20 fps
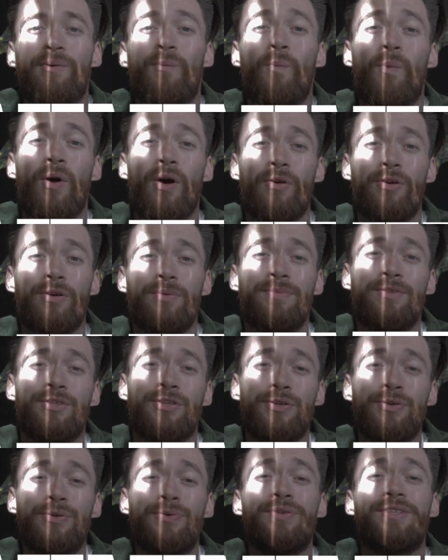and welcome
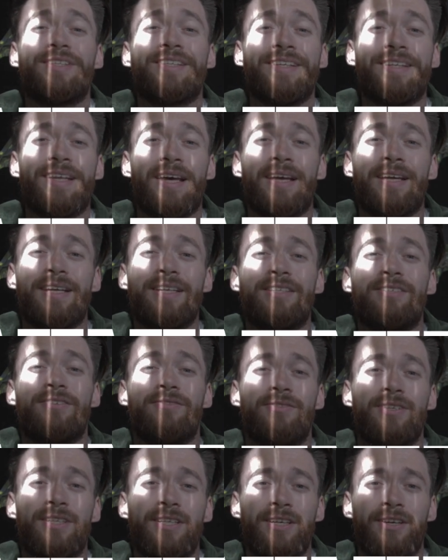to today's
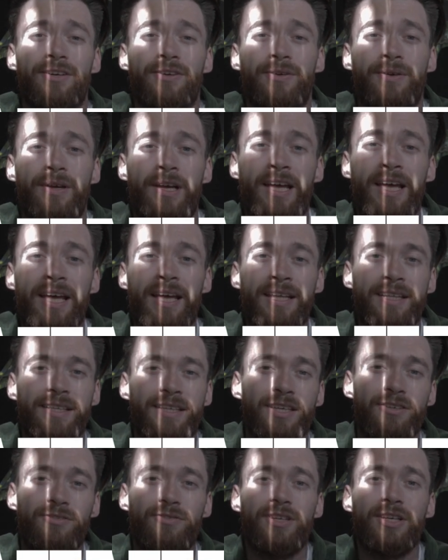video.
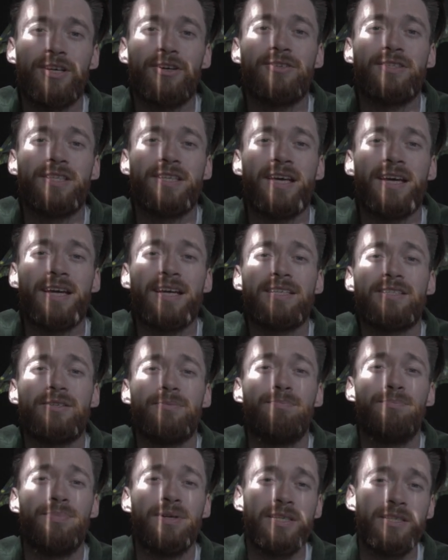This video today is a
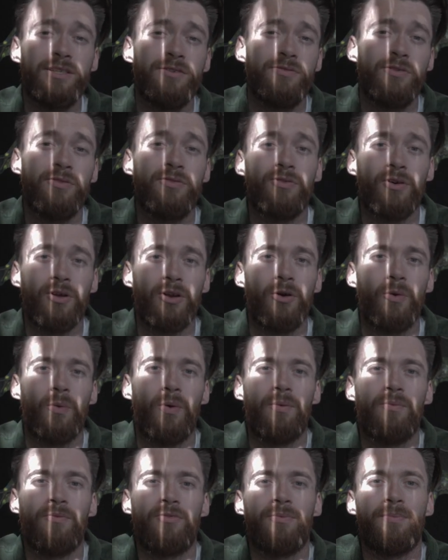bit of a
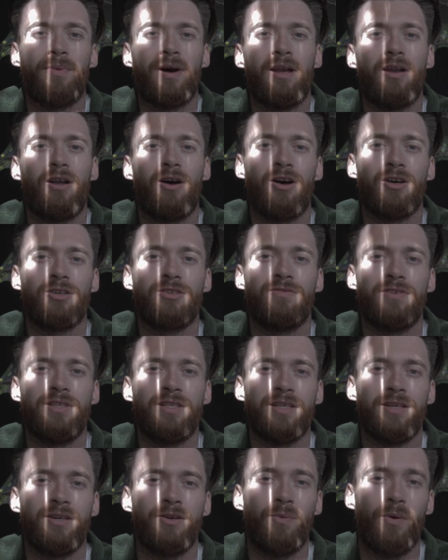follow-on from my last
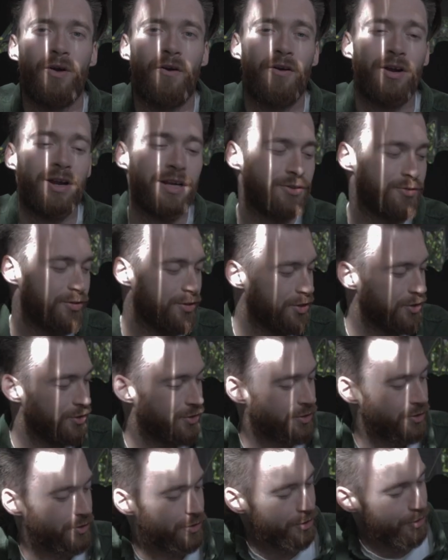video where I
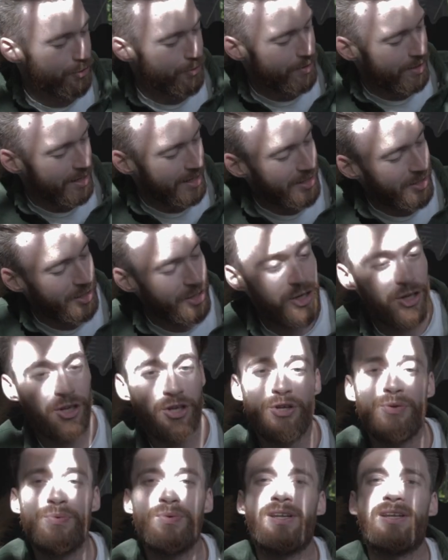introduced you to this
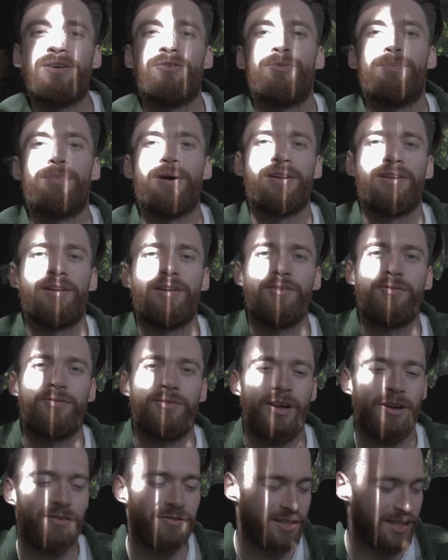cute little bundle of
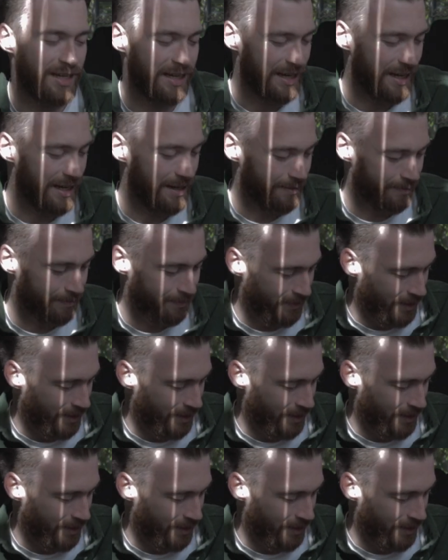fluff Ziggy.